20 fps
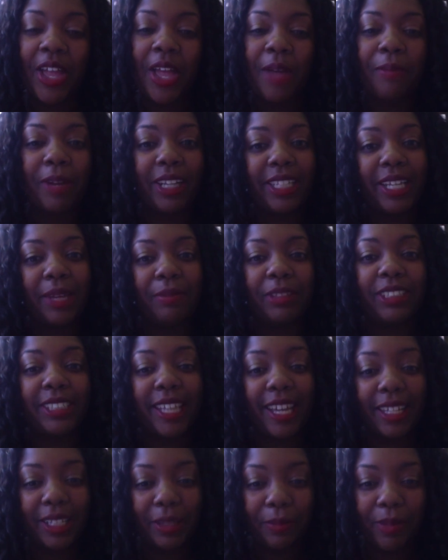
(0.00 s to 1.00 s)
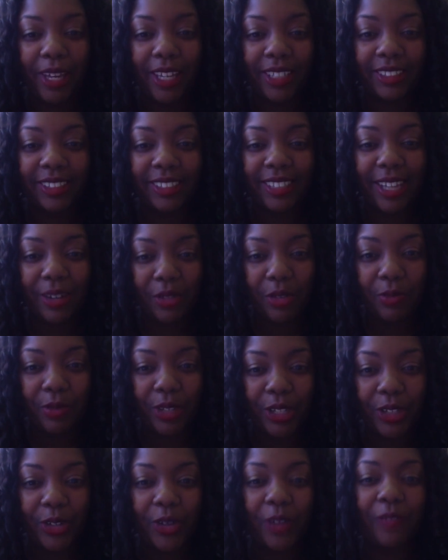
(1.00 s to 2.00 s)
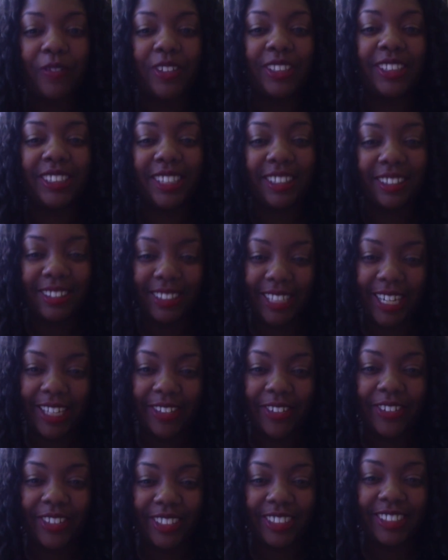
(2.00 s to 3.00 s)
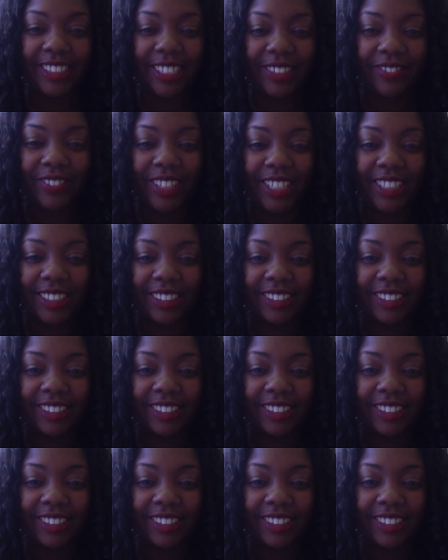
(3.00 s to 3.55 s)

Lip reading: My name is Kelly Banks, and I will be your facilitator this evening.